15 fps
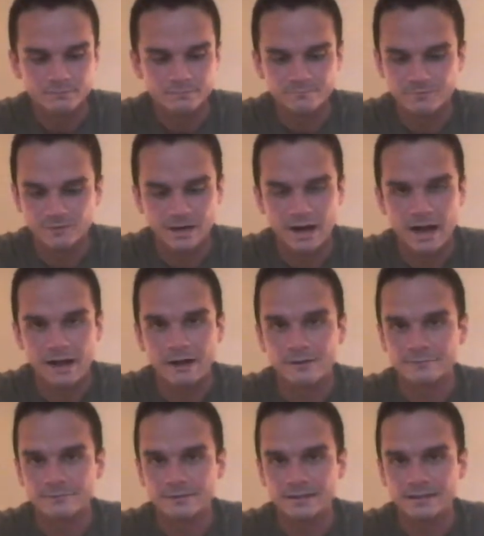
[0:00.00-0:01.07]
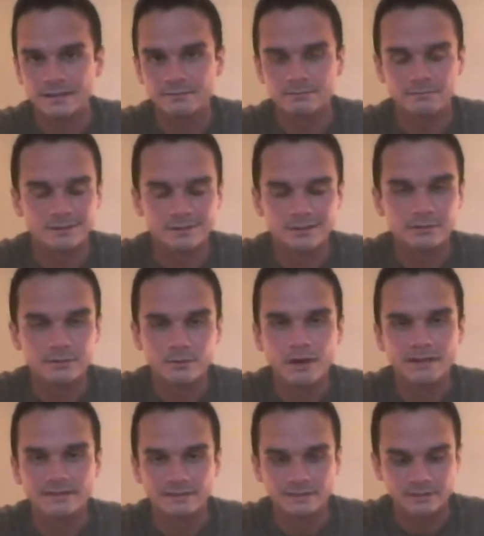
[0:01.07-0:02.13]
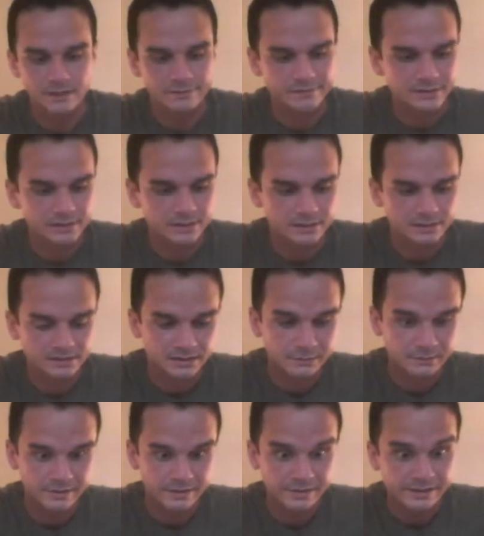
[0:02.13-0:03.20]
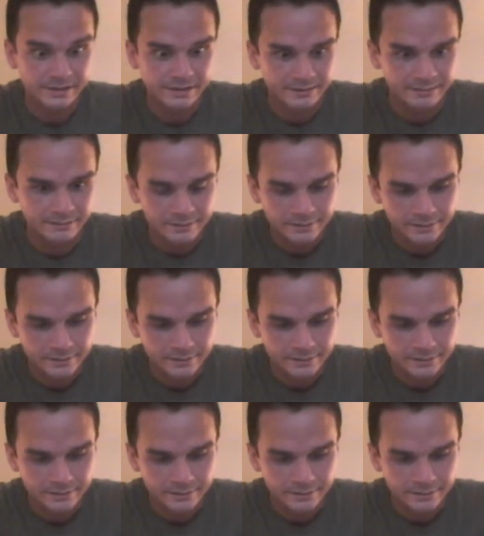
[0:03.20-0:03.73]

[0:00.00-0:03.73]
forgot I was reading the questions off of here because I'm an idiot.